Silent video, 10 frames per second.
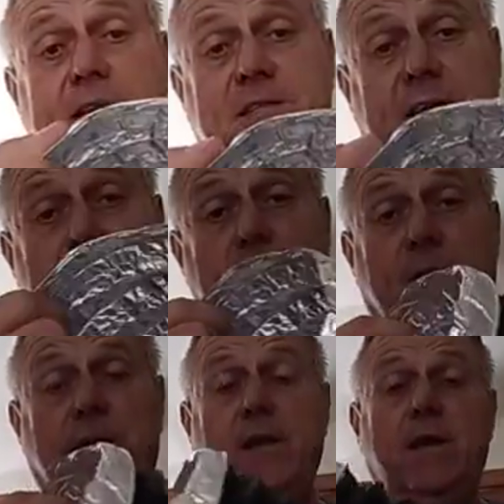6-inch,
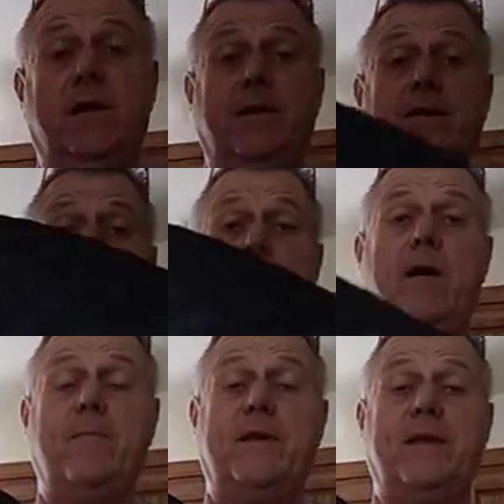but you could
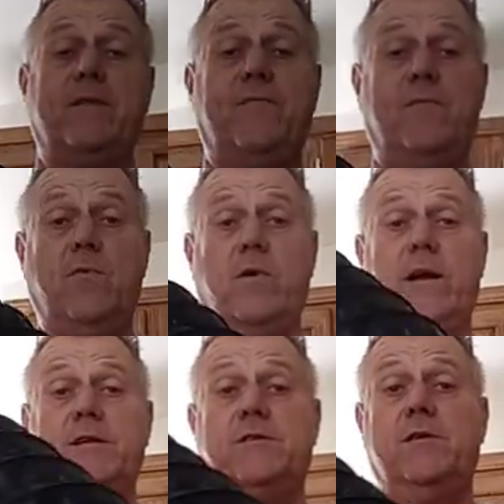probably get the
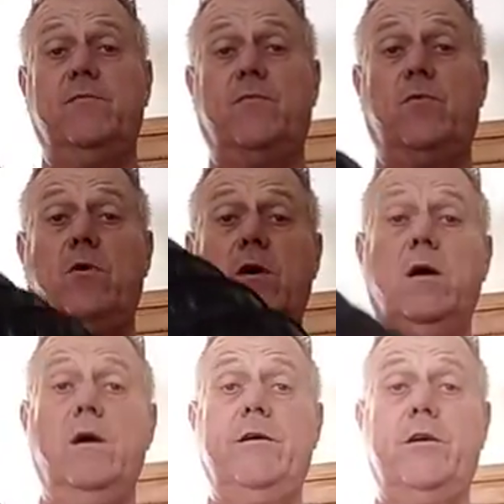4-inch for
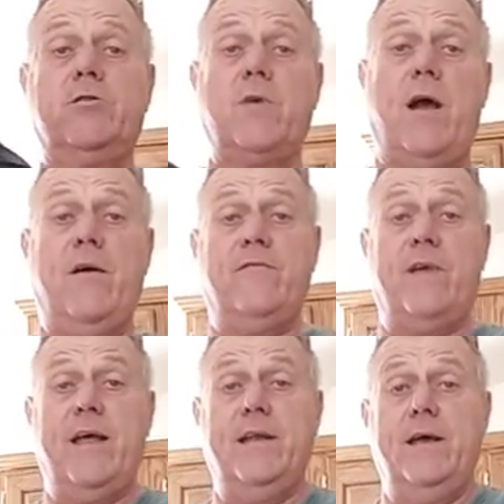your dryer
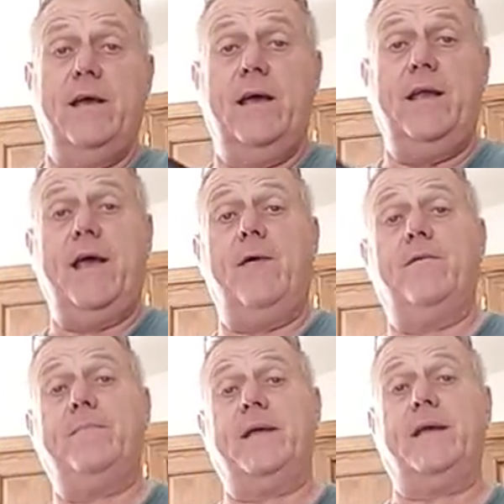vent, and that
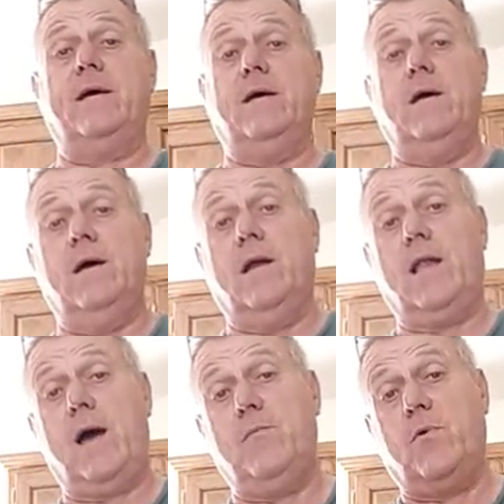would be a
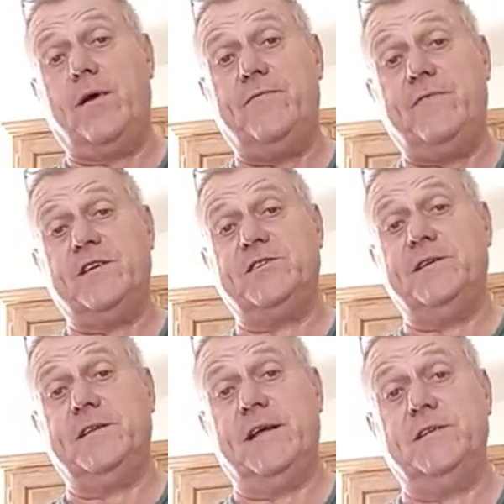lot more
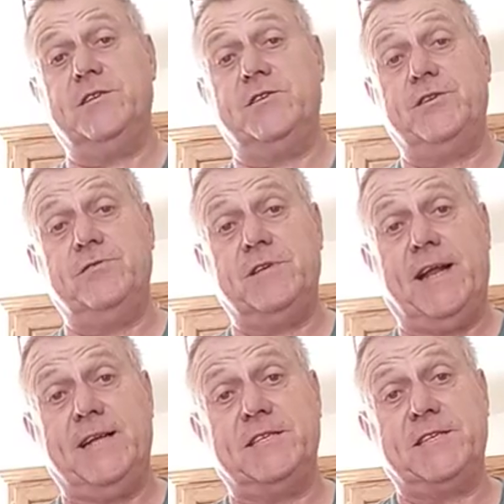efficient than just using
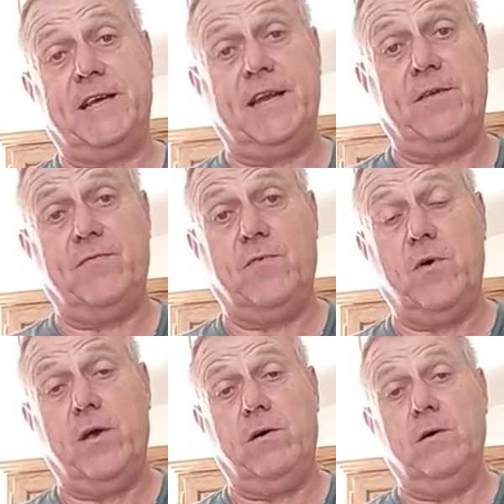that skinny
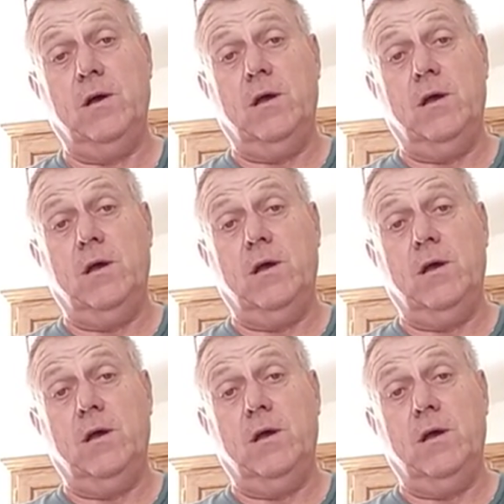foil,